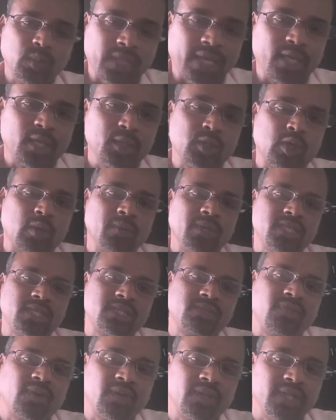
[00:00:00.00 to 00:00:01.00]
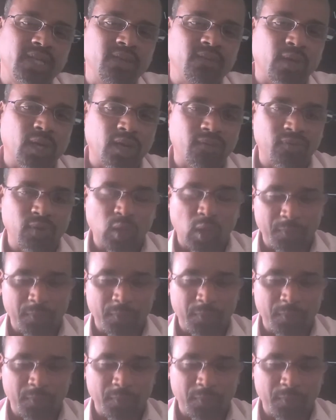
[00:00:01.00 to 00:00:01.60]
Thank you so much for the wonderful